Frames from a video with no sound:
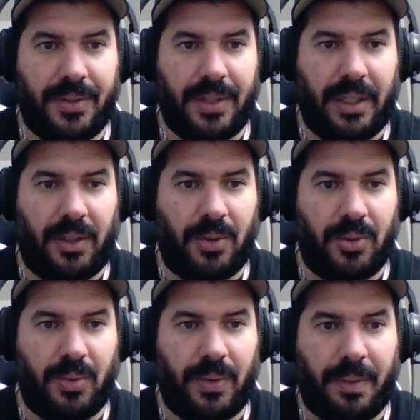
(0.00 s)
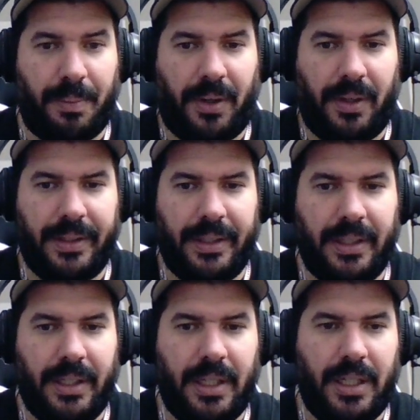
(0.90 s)
and goes with pawn
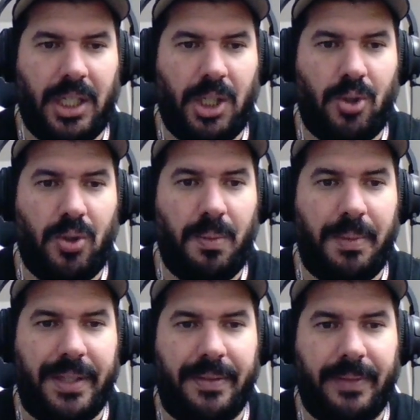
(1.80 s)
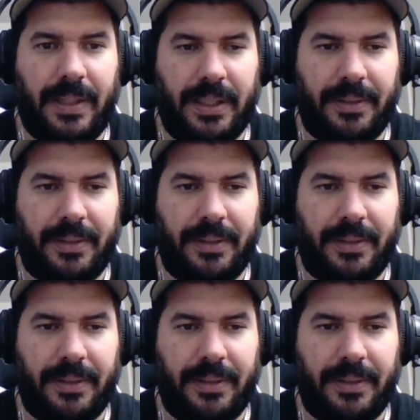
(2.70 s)
to b5.